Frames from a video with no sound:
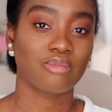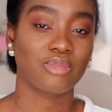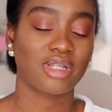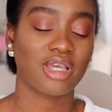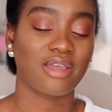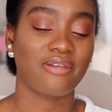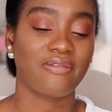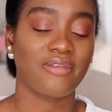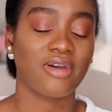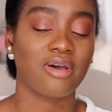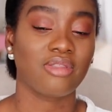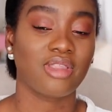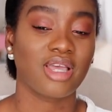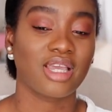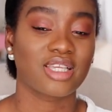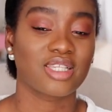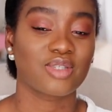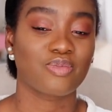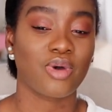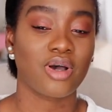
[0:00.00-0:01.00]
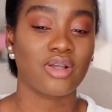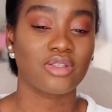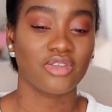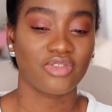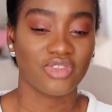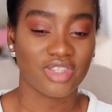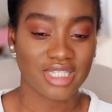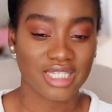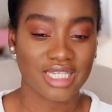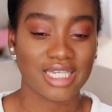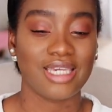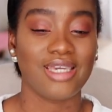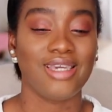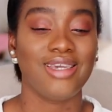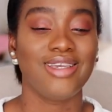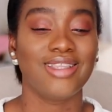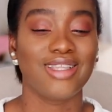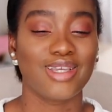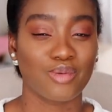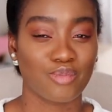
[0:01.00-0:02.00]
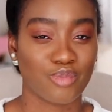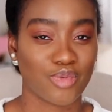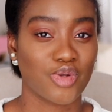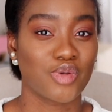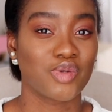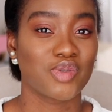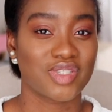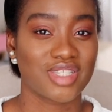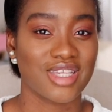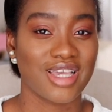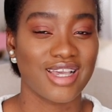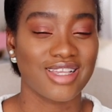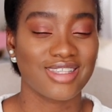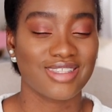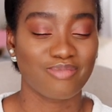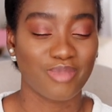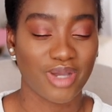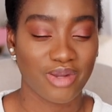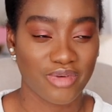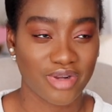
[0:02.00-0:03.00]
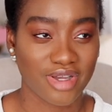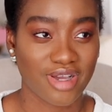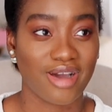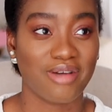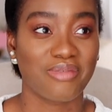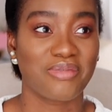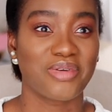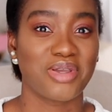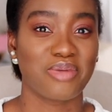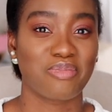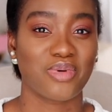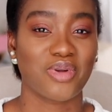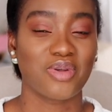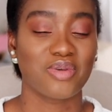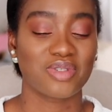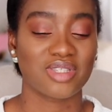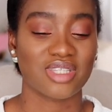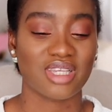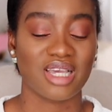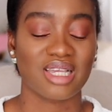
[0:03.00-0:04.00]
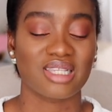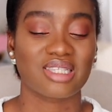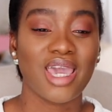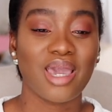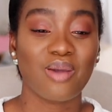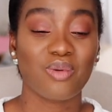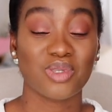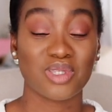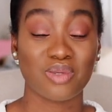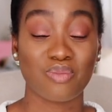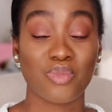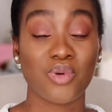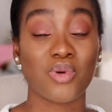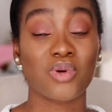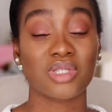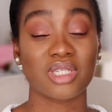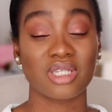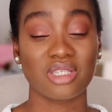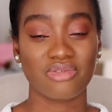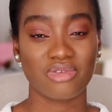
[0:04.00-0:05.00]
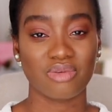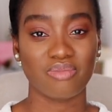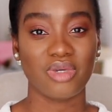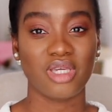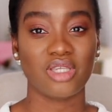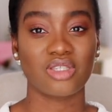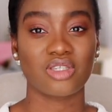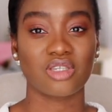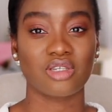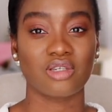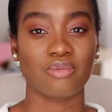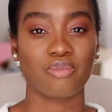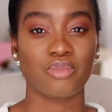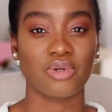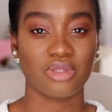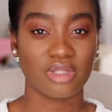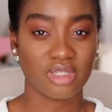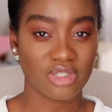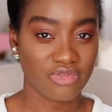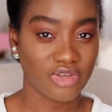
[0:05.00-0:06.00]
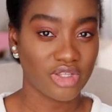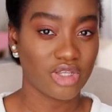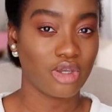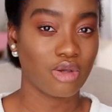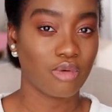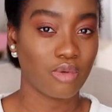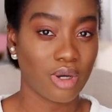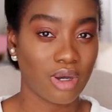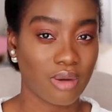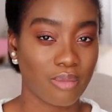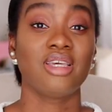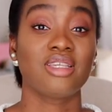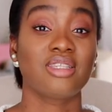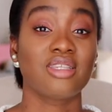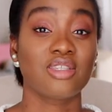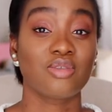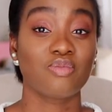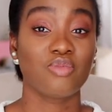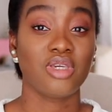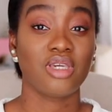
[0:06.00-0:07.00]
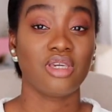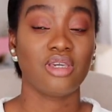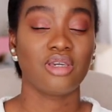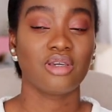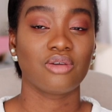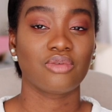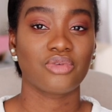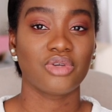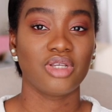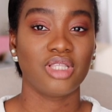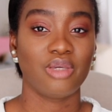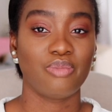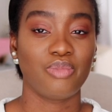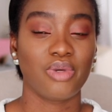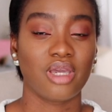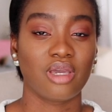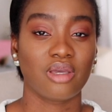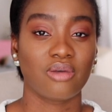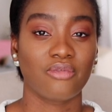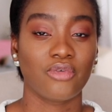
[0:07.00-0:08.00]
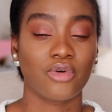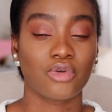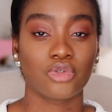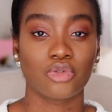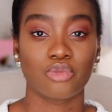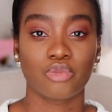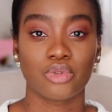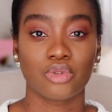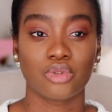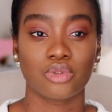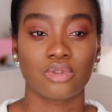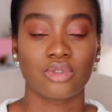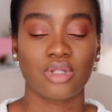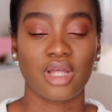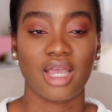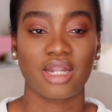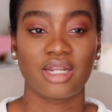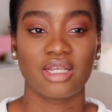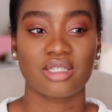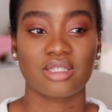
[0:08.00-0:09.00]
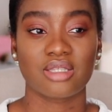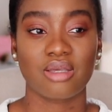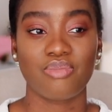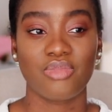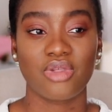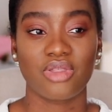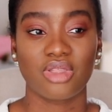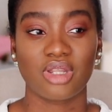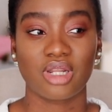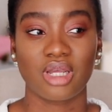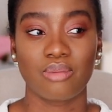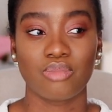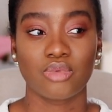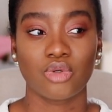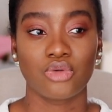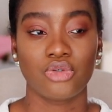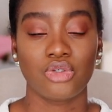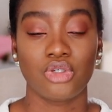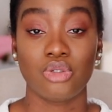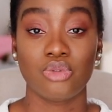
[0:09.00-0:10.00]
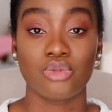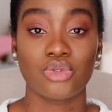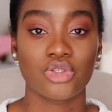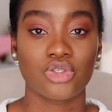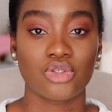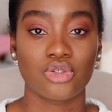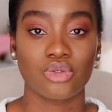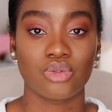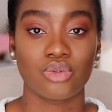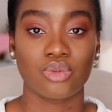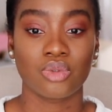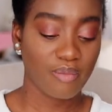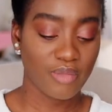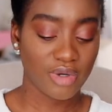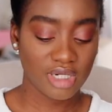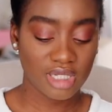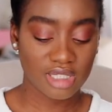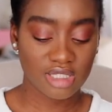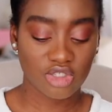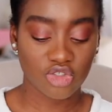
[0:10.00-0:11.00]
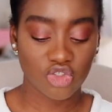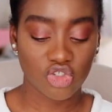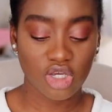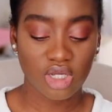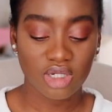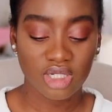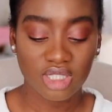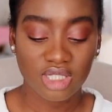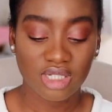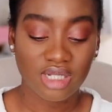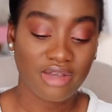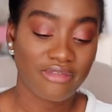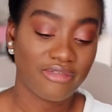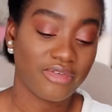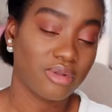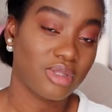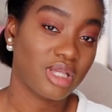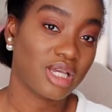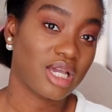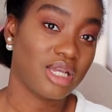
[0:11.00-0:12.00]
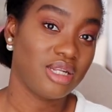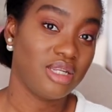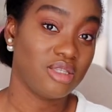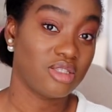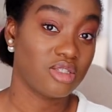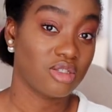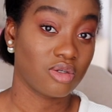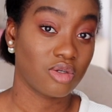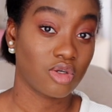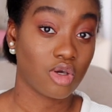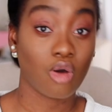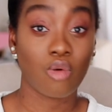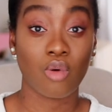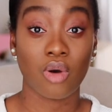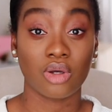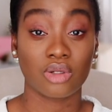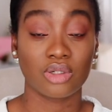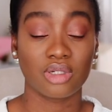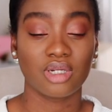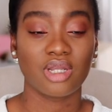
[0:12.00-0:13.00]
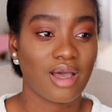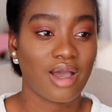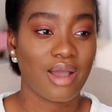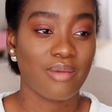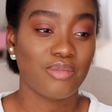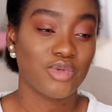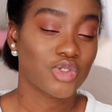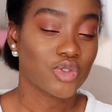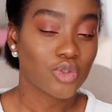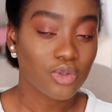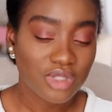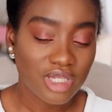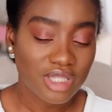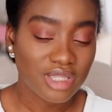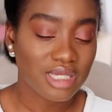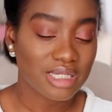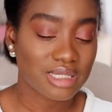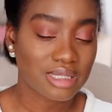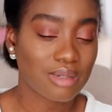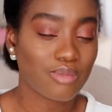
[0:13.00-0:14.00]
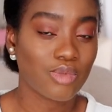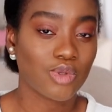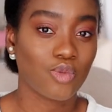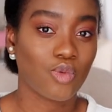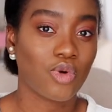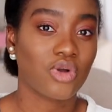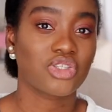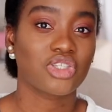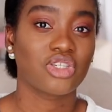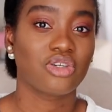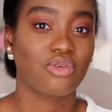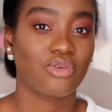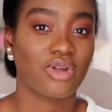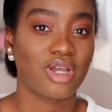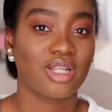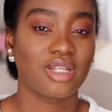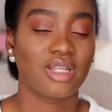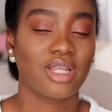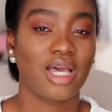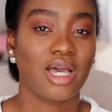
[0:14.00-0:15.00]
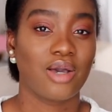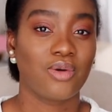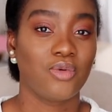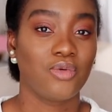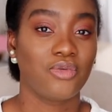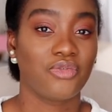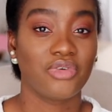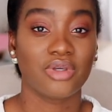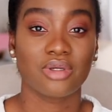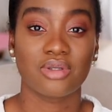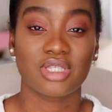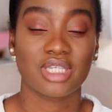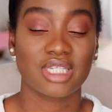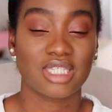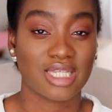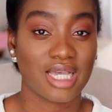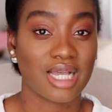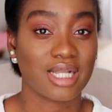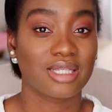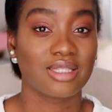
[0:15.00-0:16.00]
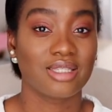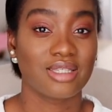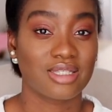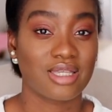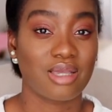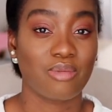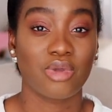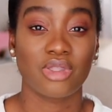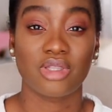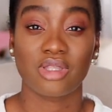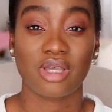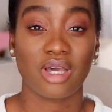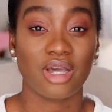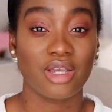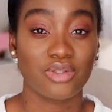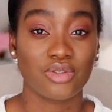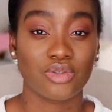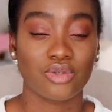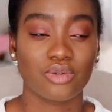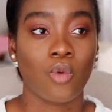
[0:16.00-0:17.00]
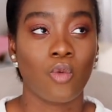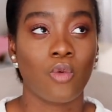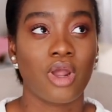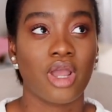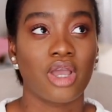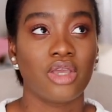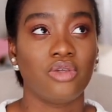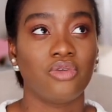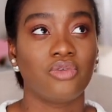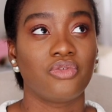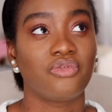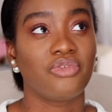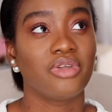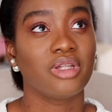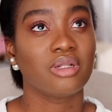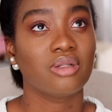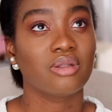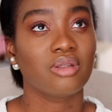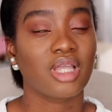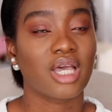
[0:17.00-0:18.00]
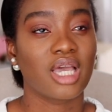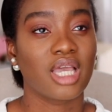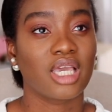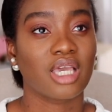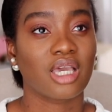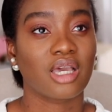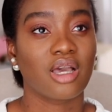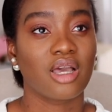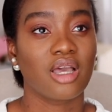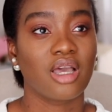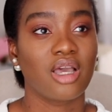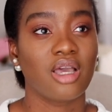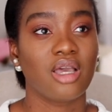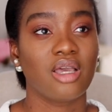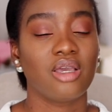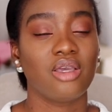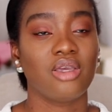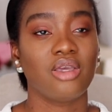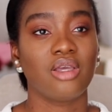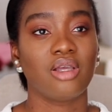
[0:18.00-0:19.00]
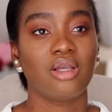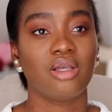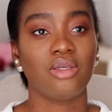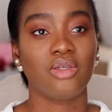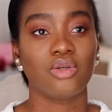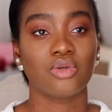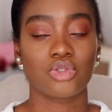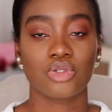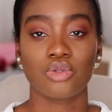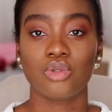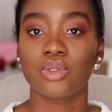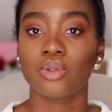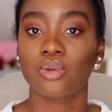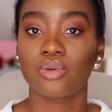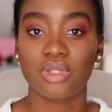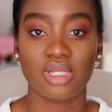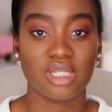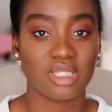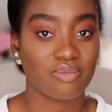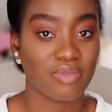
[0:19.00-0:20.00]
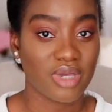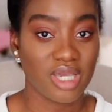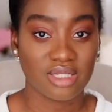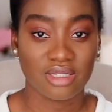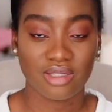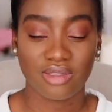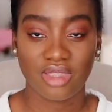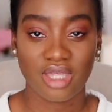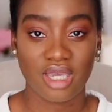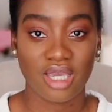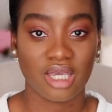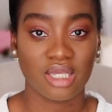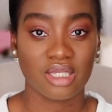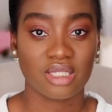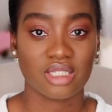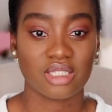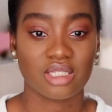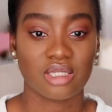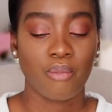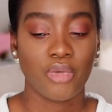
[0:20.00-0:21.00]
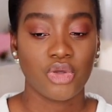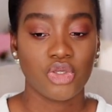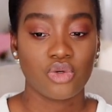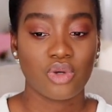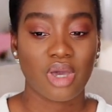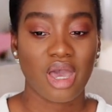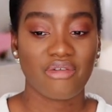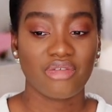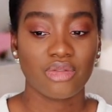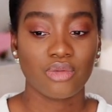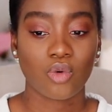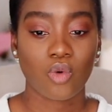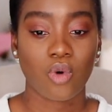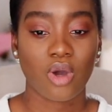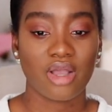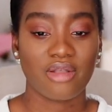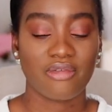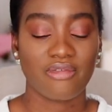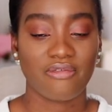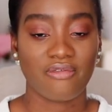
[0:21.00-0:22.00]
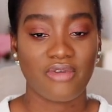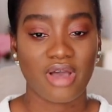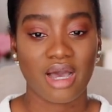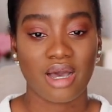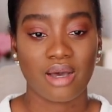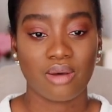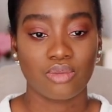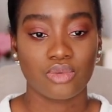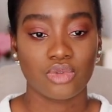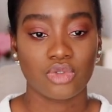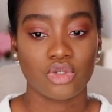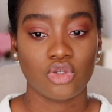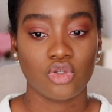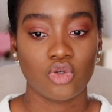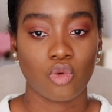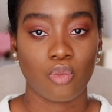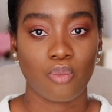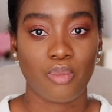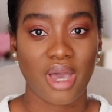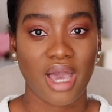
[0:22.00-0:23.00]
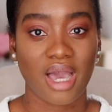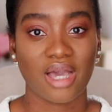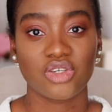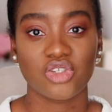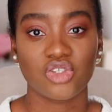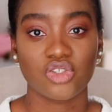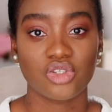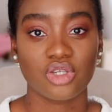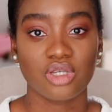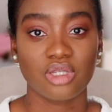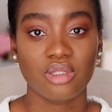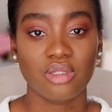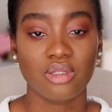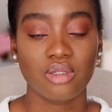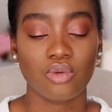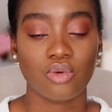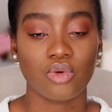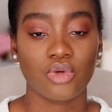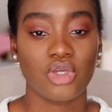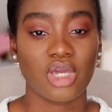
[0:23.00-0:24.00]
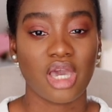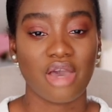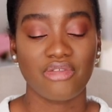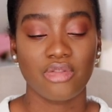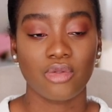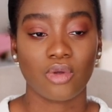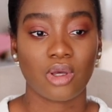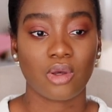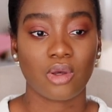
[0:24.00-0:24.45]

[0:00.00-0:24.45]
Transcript: but I felt like as part of this healing process, my recovery process, it was important for me to put this video up. This is me really being vulnerable, and it's something that I'm not used to, but it's a journey that I feel like I need to go on. I'm sure that there's someone watching right now who feels exactly the same way that I do, where you feel like you're doing all these amazing things, but you haven't quite found your passion, or you haven't